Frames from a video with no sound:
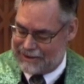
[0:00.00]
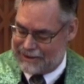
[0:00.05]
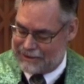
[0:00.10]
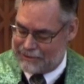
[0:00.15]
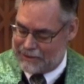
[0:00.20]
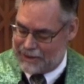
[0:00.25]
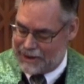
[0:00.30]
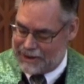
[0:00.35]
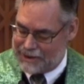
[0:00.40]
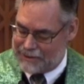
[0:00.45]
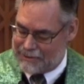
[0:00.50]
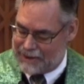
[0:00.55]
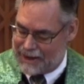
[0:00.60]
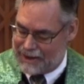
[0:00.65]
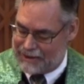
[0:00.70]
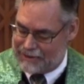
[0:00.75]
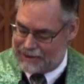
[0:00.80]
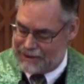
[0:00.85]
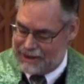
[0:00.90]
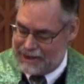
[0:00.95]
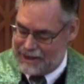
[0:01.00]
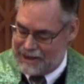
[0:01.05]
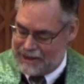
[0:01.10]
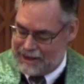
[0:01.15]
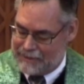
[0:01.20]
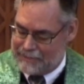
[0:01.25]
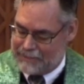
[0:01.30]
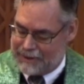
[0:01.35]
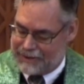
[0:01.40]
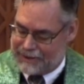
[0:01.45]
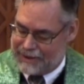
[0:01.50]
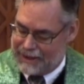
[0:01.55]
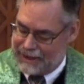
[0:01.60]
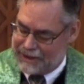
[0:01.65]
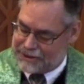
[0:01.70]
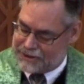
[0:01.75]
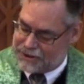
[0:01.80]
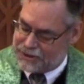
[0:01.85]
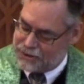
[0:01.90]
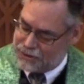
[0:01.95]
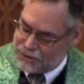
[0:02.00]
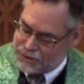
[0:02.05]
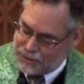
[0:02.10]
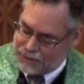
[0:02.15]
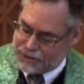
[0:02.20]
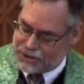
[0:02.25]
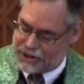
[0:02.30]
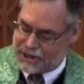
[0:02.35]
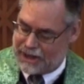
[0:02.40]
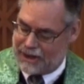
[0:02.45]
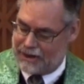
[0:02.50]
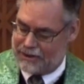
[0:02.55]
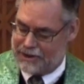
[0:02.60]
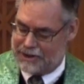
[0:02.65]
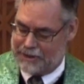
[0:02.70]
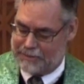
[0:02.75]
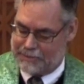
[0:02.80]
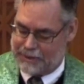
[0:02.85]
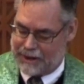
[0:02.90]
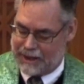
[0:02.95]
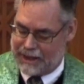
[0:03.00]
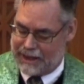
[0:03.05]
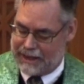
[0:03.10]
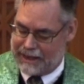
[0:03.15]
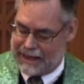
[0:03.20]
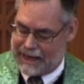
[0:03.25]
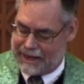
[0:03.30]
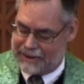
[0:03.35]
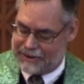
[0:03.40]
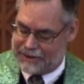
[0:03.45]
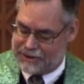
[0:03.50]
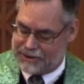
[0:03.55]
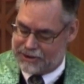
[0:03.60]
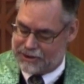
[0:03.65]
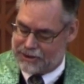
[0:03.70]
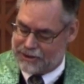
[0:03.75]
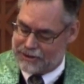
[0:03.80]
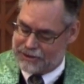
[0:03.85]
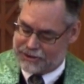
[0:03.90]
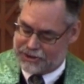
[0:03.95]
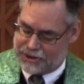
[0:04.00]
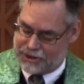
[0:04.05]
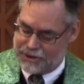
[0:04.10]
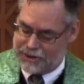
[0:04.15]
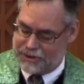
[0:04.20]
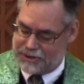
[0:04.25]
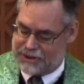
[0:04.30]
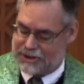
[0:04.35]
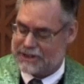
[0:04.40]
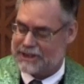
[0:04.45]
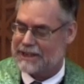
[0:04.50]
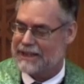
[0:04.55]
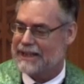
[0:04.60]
They're running around, but they too shared in the bread and the juice,